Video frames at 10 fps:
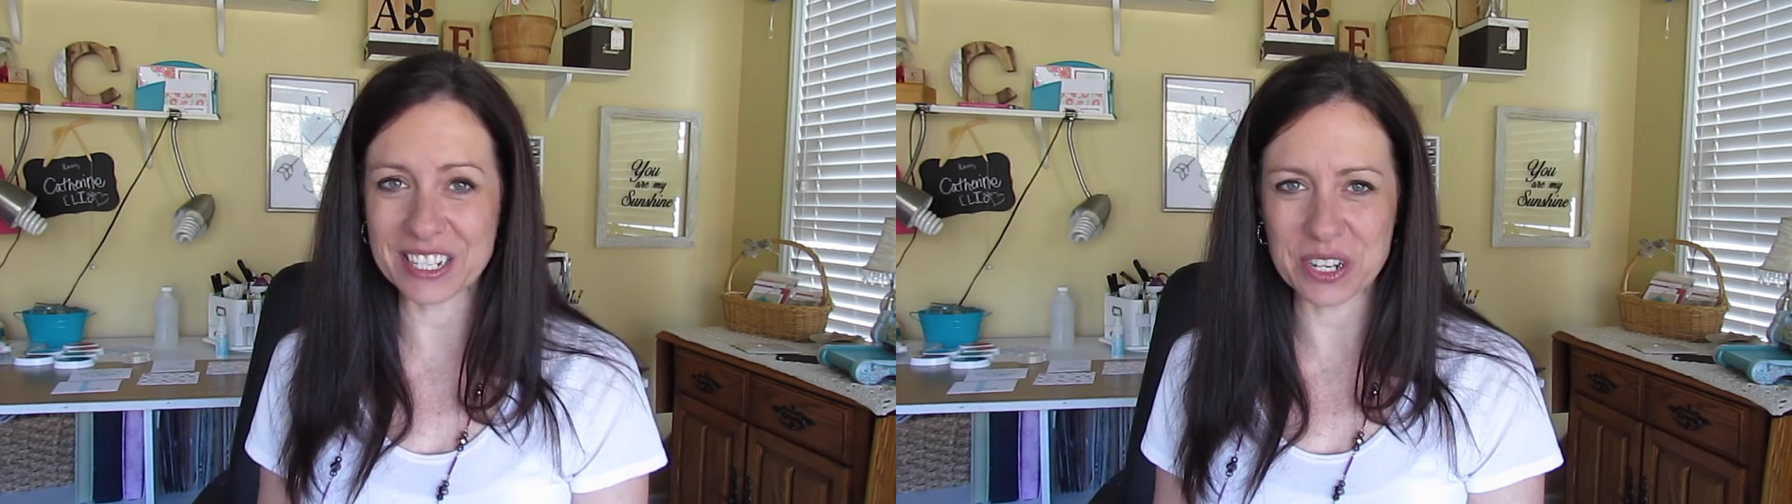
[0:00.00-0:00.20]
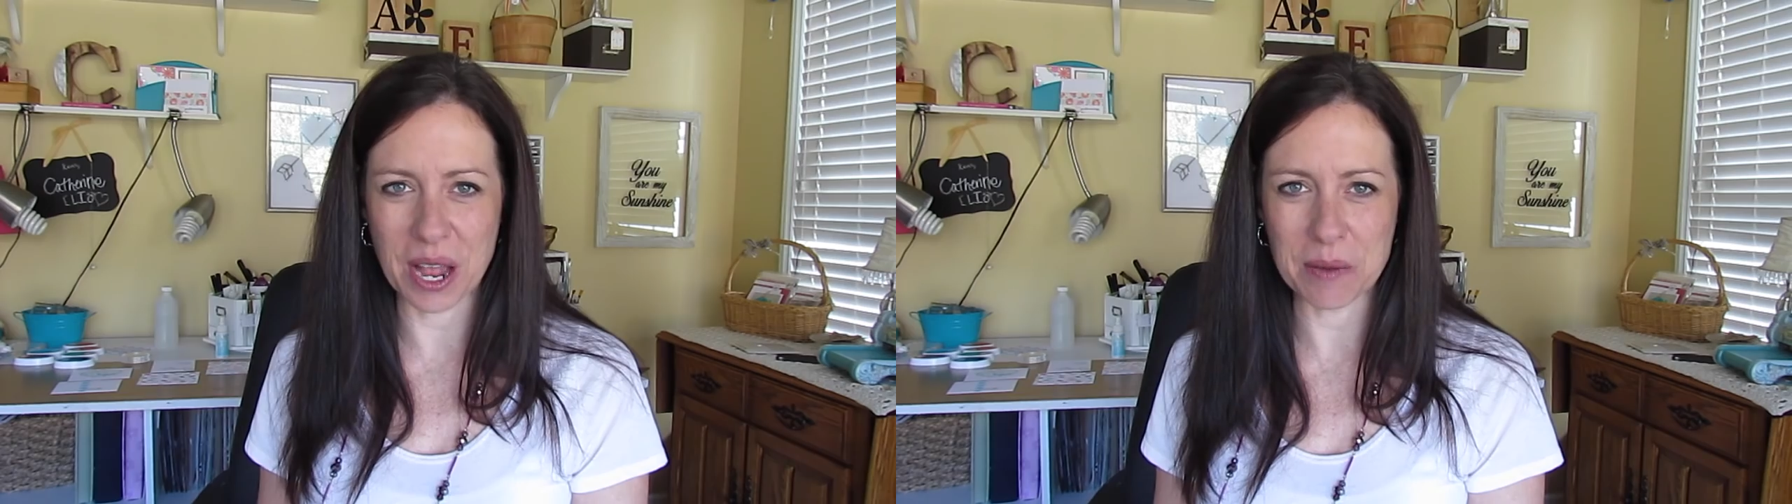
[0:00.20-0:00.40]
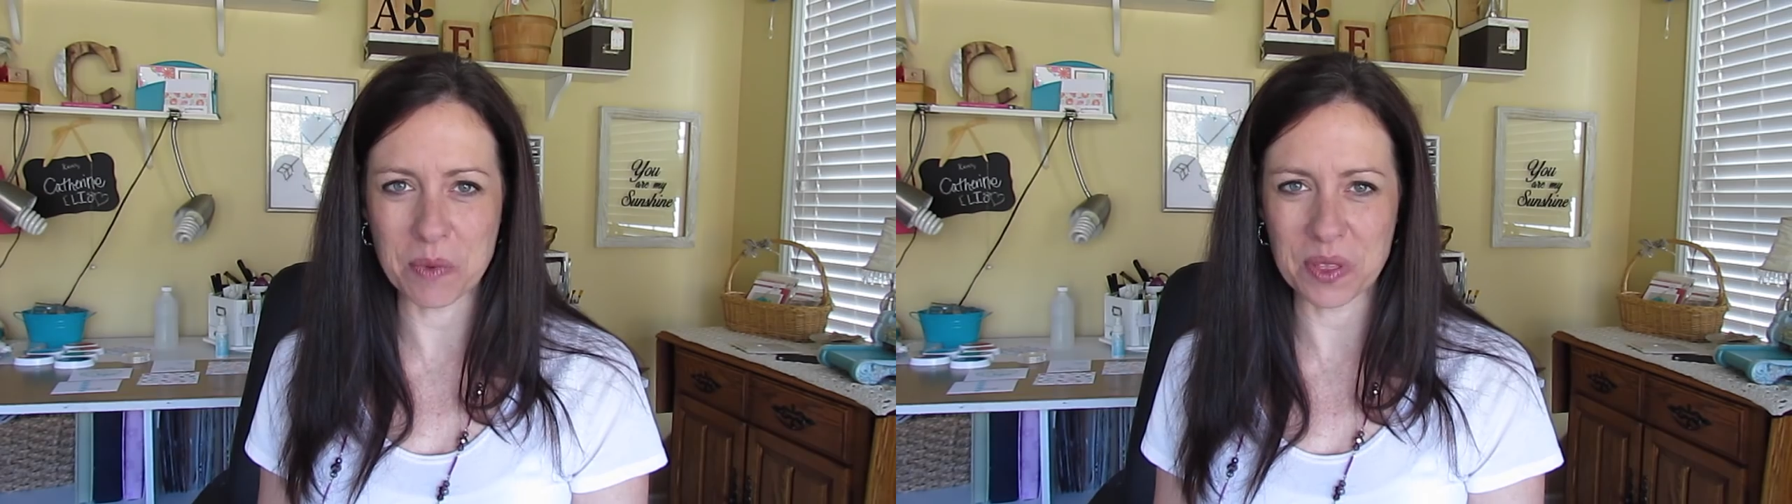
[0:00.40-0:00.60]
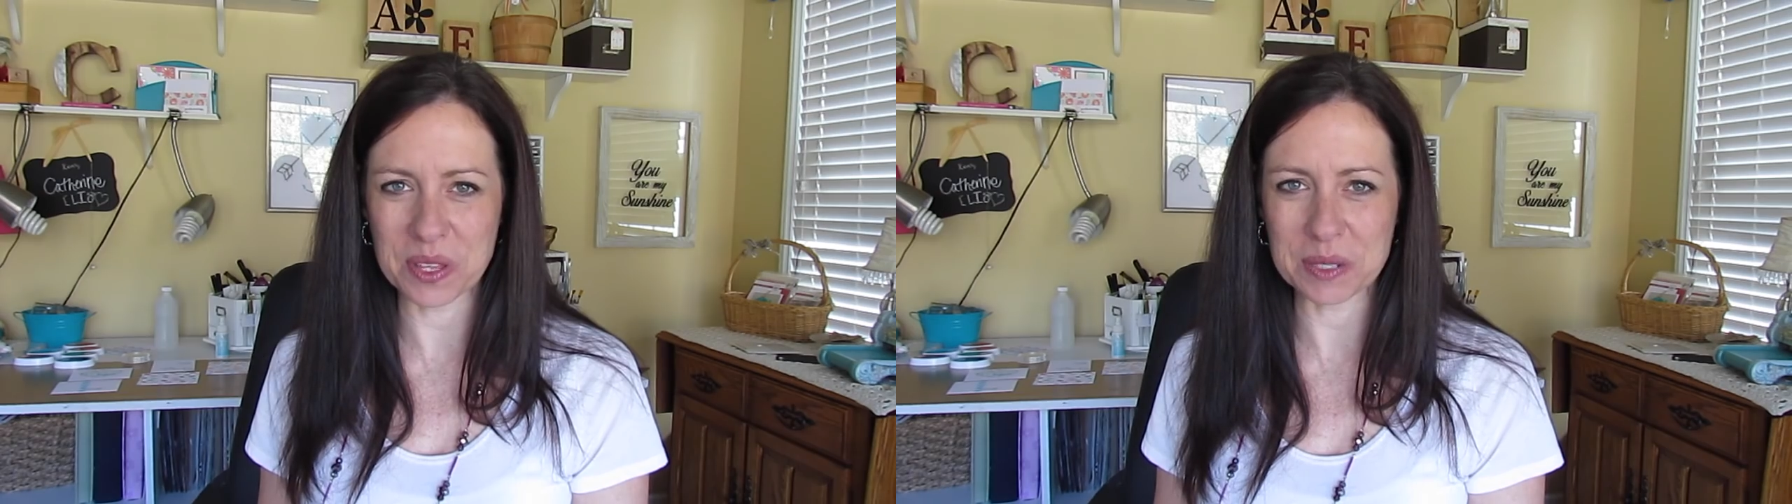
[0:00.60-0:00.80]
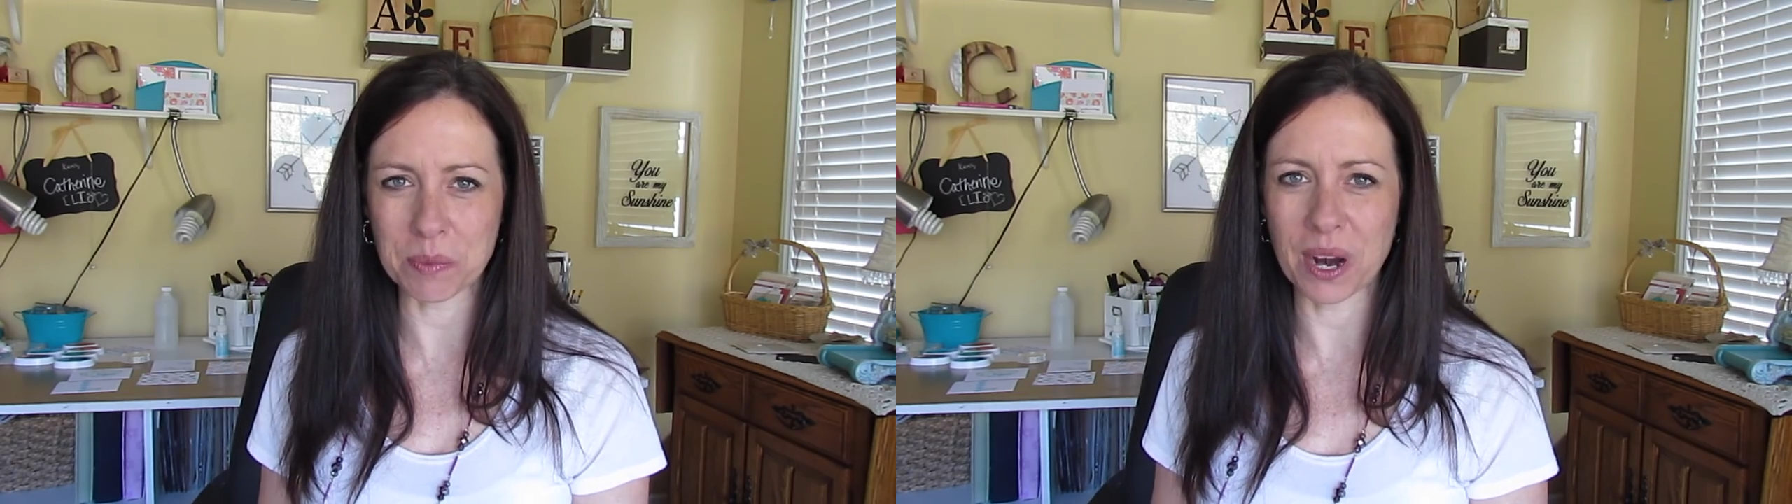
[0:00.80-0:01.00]
job with
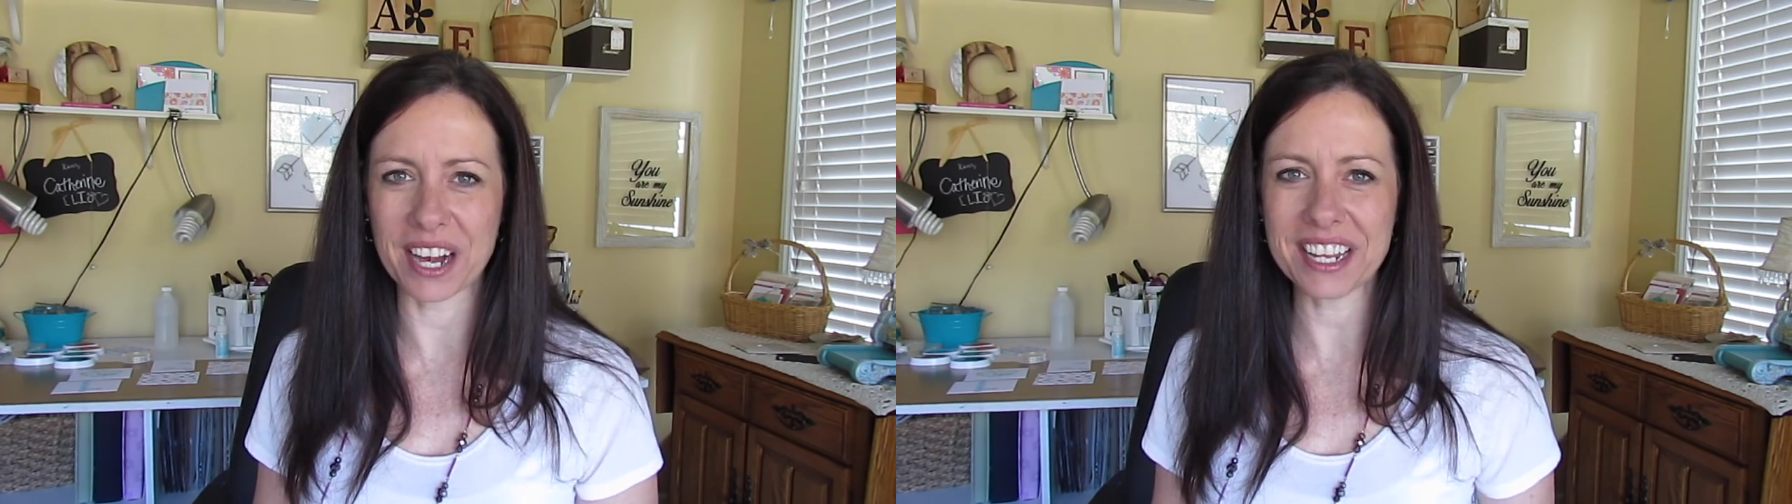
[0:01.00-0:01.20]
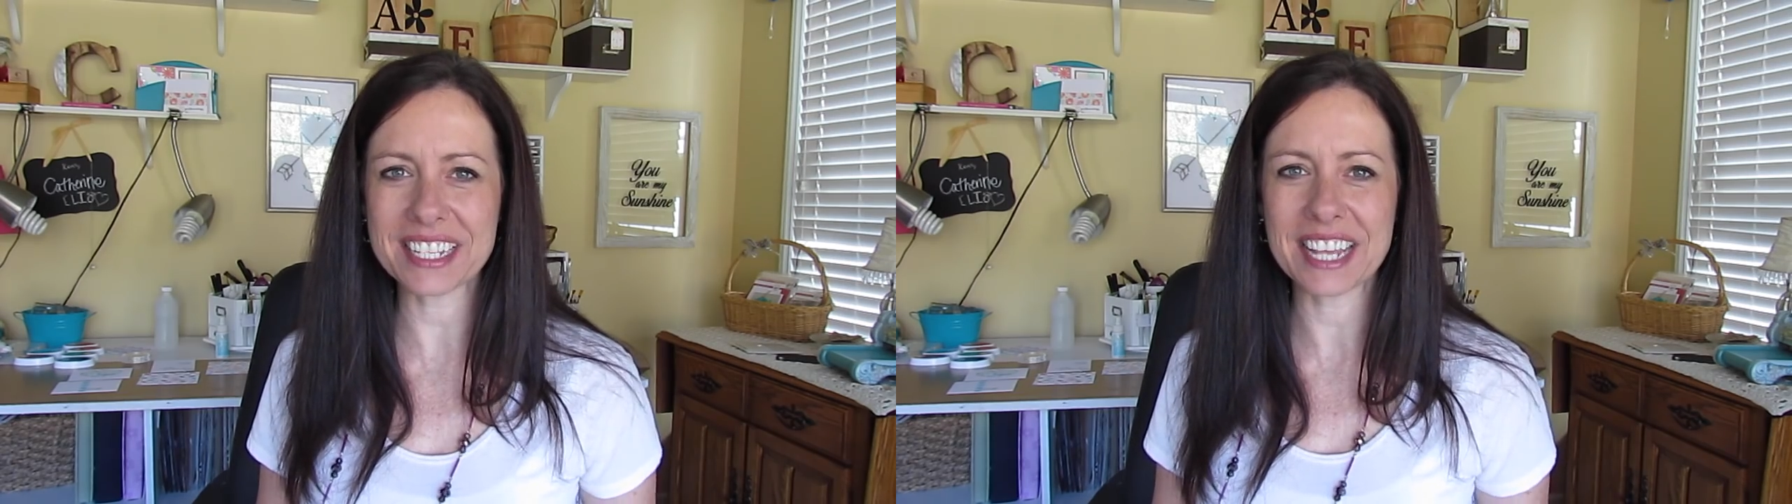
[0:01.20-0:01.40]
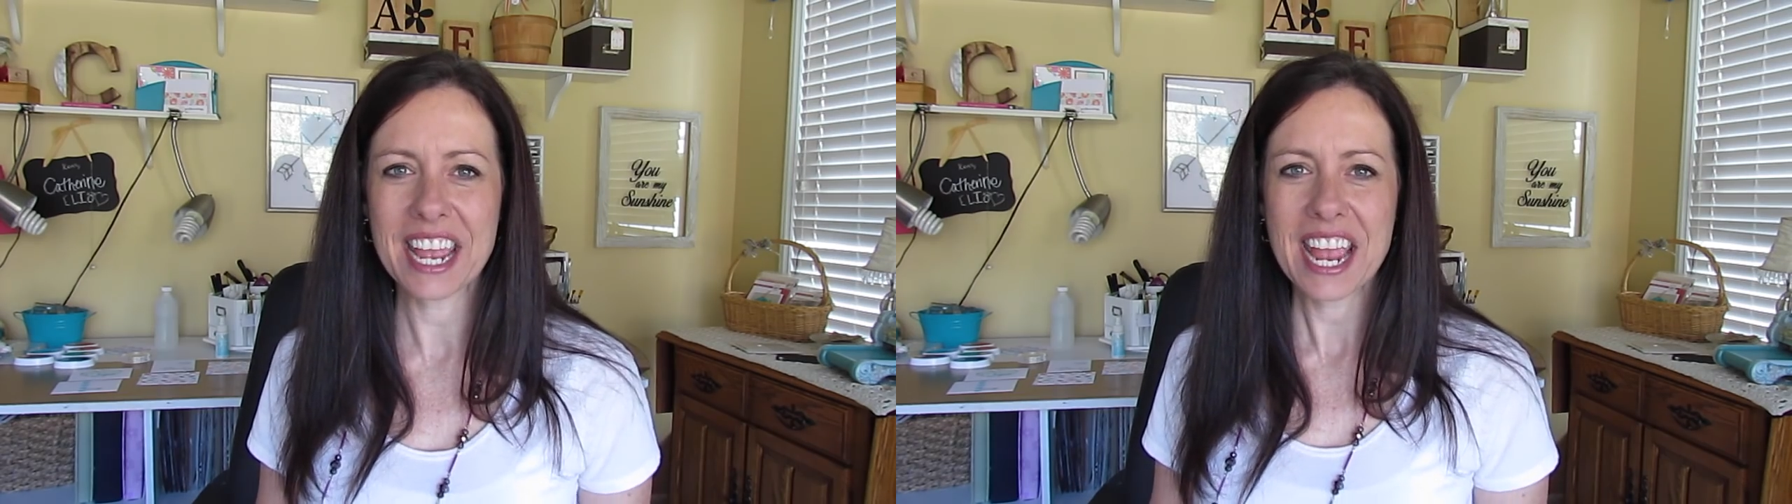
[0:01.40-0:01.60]
these products.